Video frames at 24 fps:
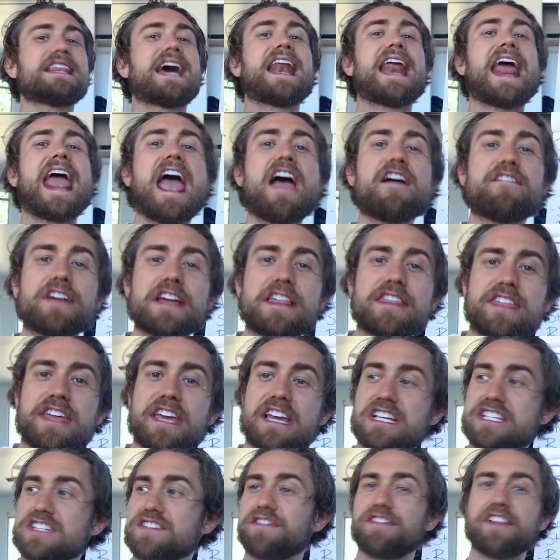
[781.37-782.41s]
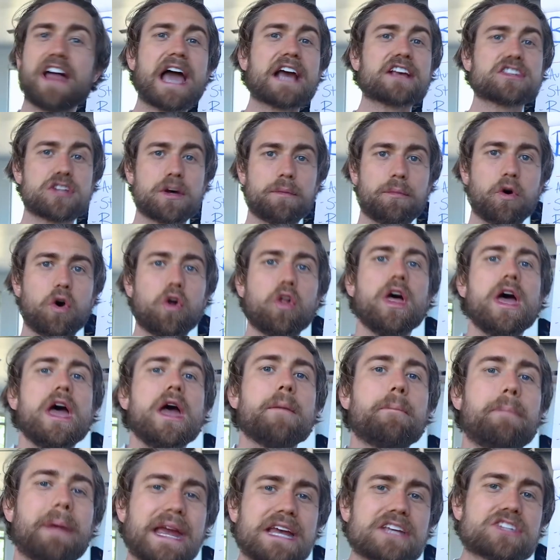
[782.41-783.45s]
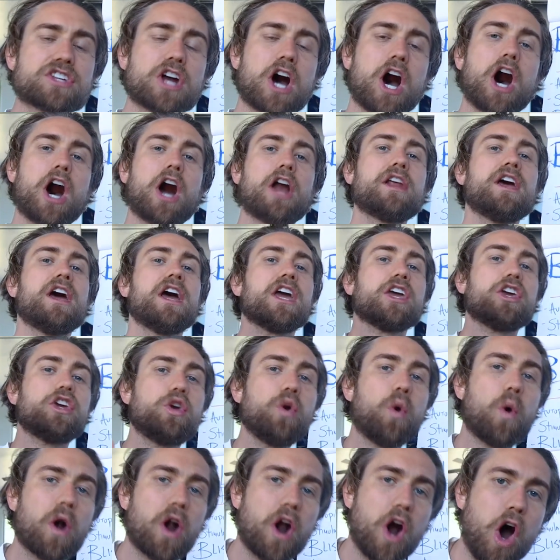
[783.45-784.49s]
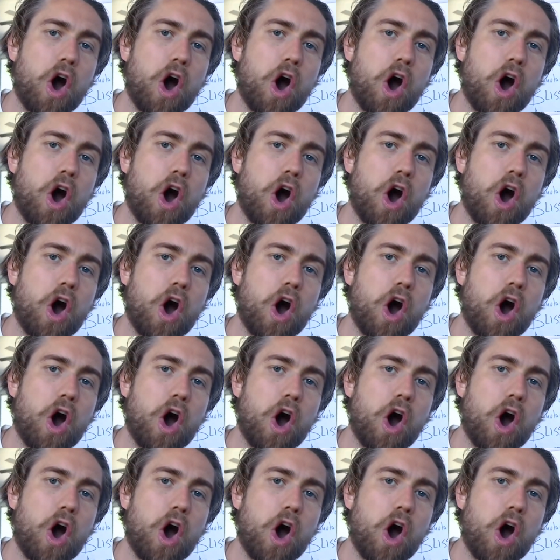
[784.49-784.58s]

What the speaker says: that everything is flexible based on your